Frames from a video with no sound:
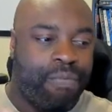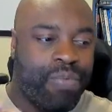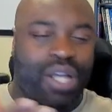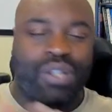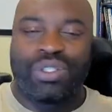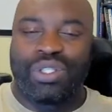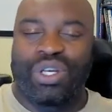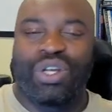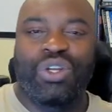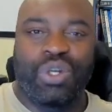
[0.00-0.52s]

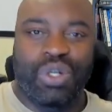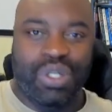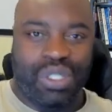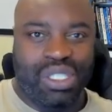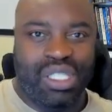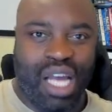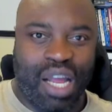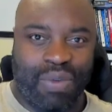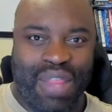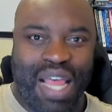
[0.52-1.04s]
until you're
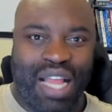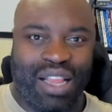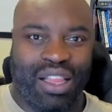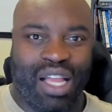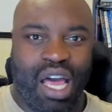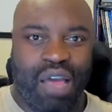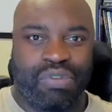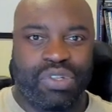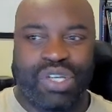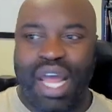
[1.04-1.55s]
done in that
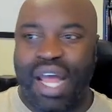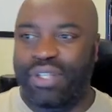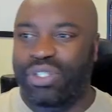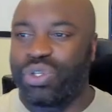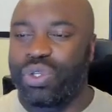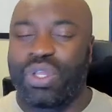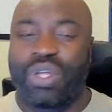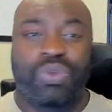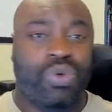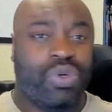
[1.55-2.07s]
live chat so
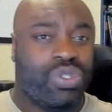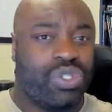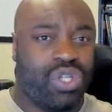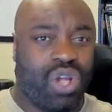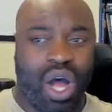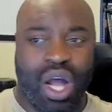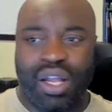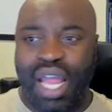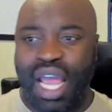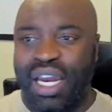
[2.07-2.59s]
that there's
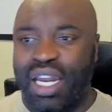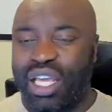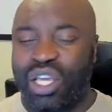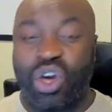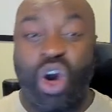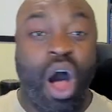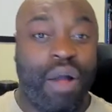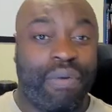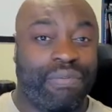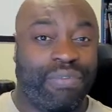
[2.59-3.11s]
not any
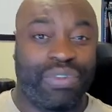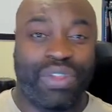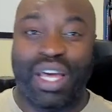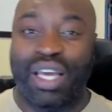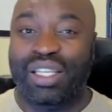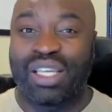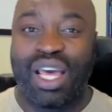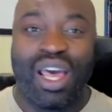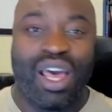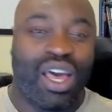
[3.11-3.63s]

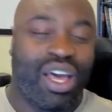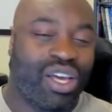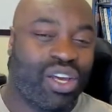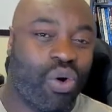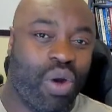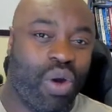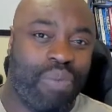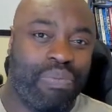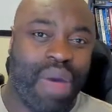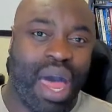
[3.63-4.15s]
conflict
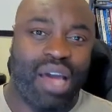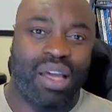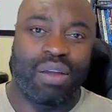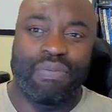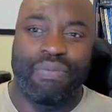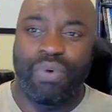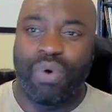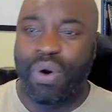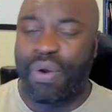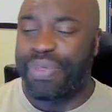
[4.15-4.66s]
going back and
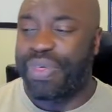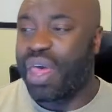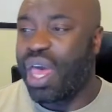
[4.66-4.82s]
forth.